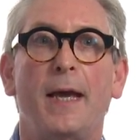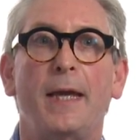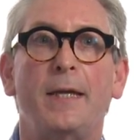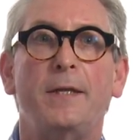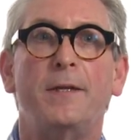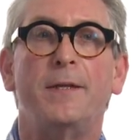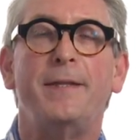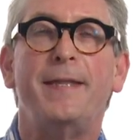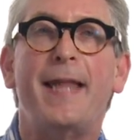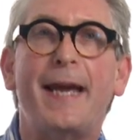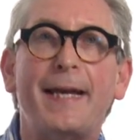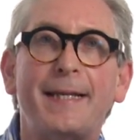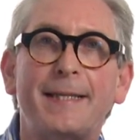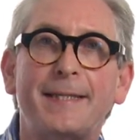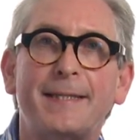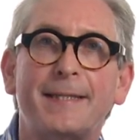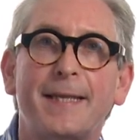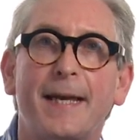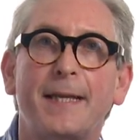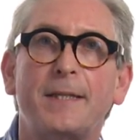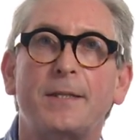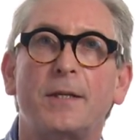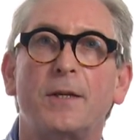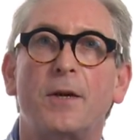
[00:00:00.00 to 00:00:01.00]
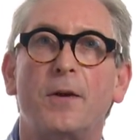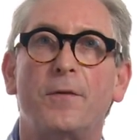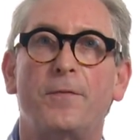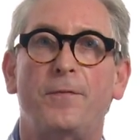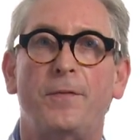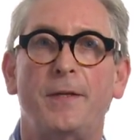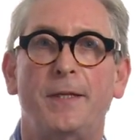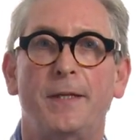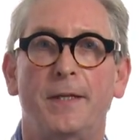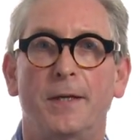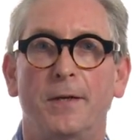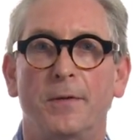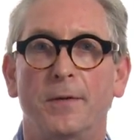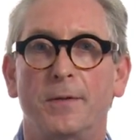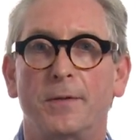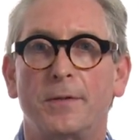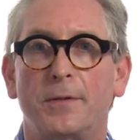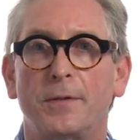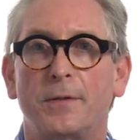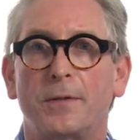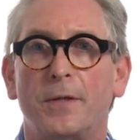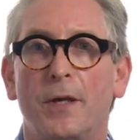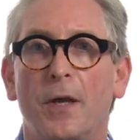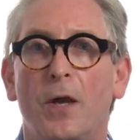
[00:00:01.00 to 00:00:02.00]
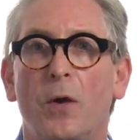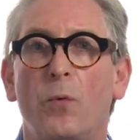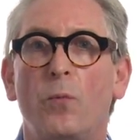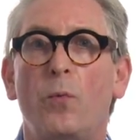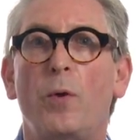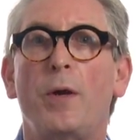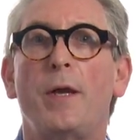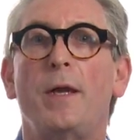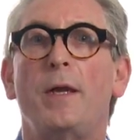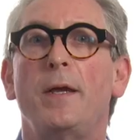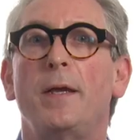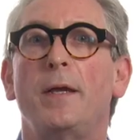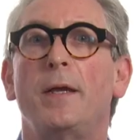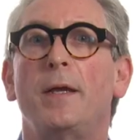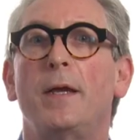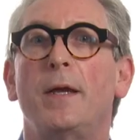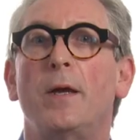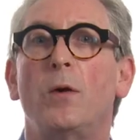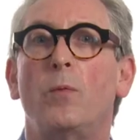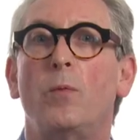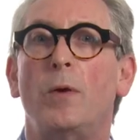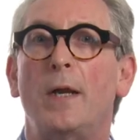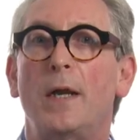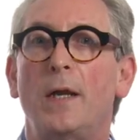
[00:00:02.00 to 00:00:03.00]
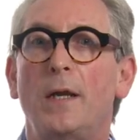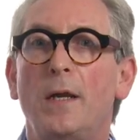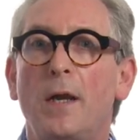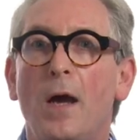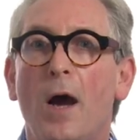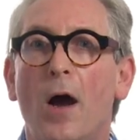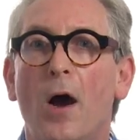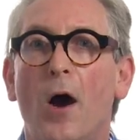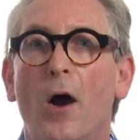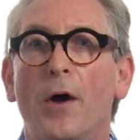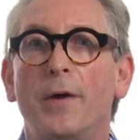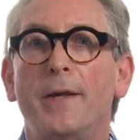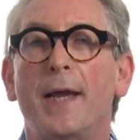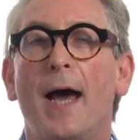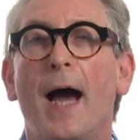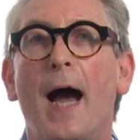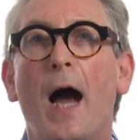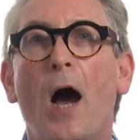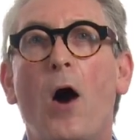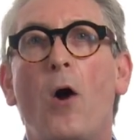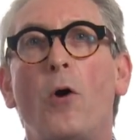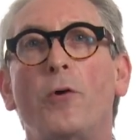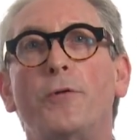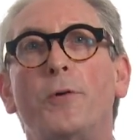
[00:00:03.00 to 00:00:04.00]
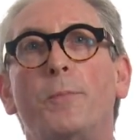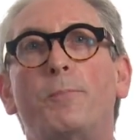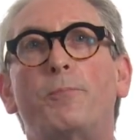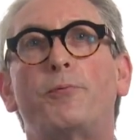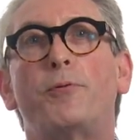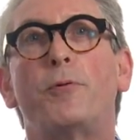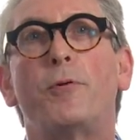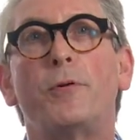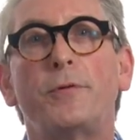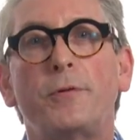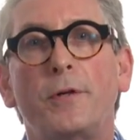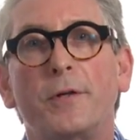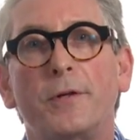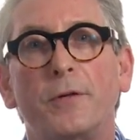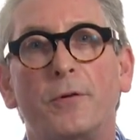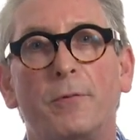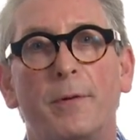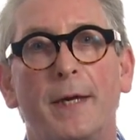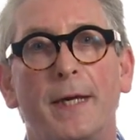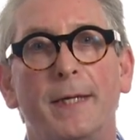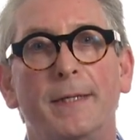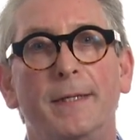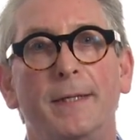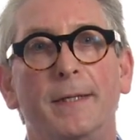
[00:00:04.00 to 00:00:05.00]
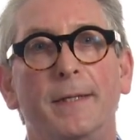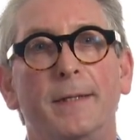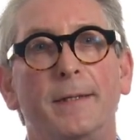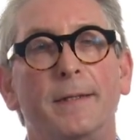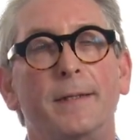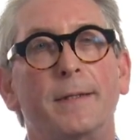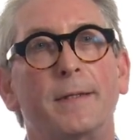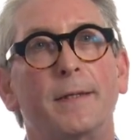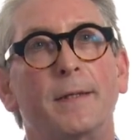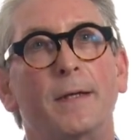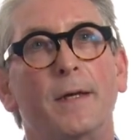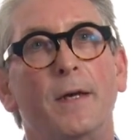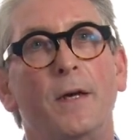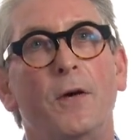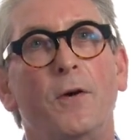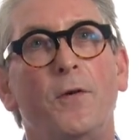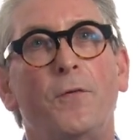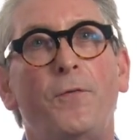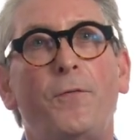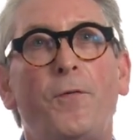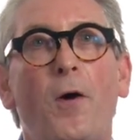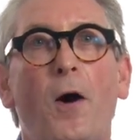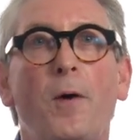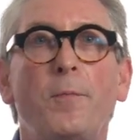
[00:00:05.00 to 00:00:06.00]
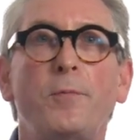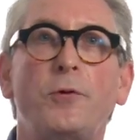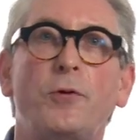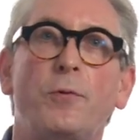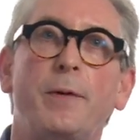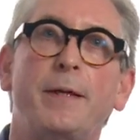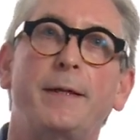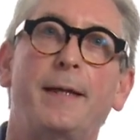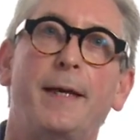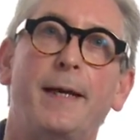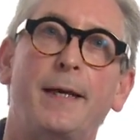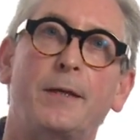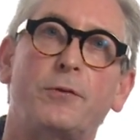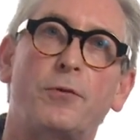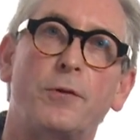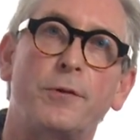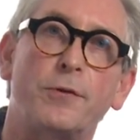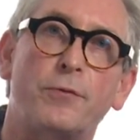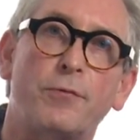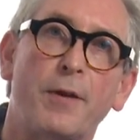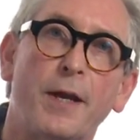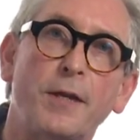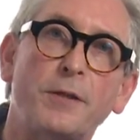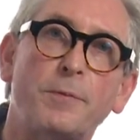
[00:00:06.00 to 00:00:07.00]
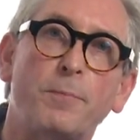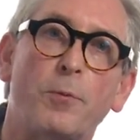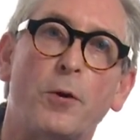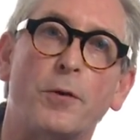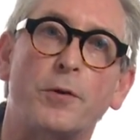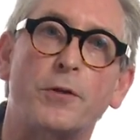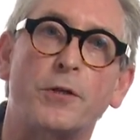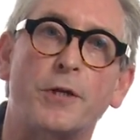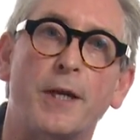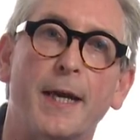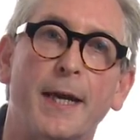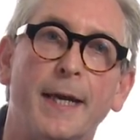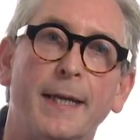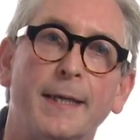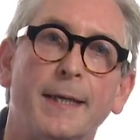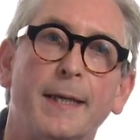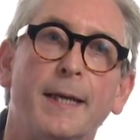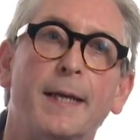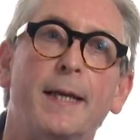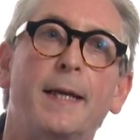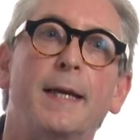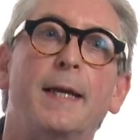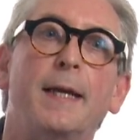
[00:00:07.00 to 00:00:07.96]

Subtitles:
In the next set of videos, we will learn how the proton gradient formed during the electron transport chain